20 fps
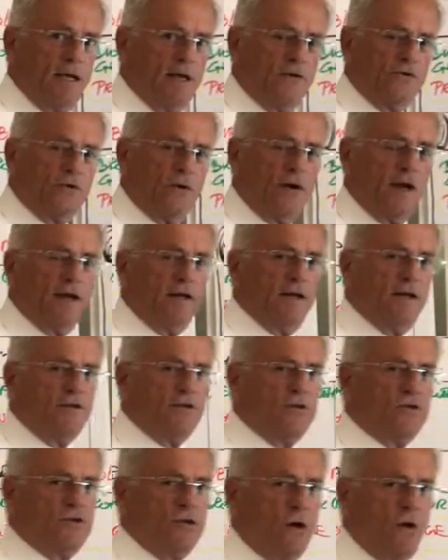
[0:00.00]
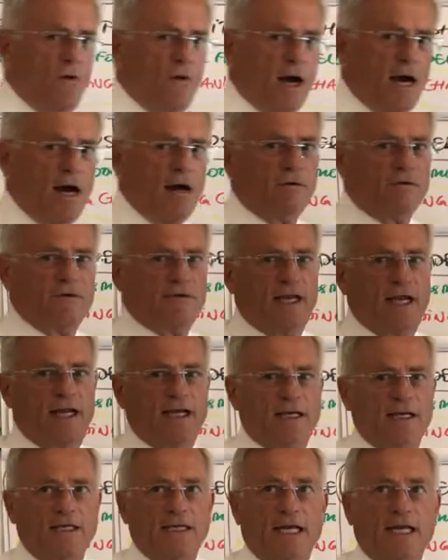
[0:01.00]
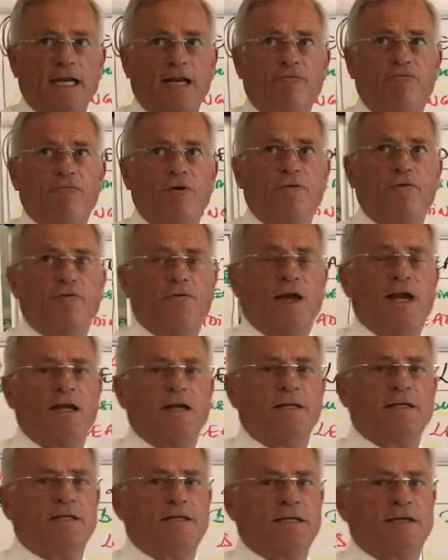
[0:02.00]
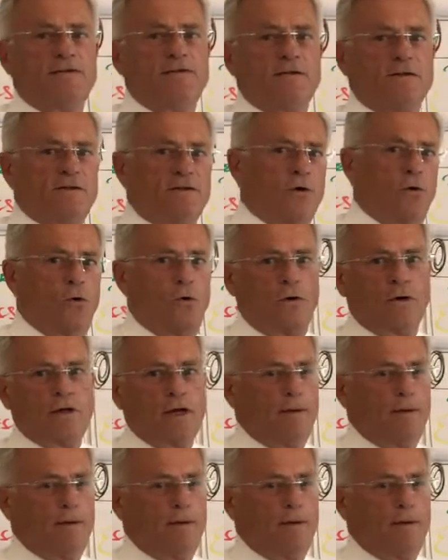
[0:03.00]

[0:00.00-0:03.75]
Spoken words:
So it is so outstanding that if we fail on this, the whole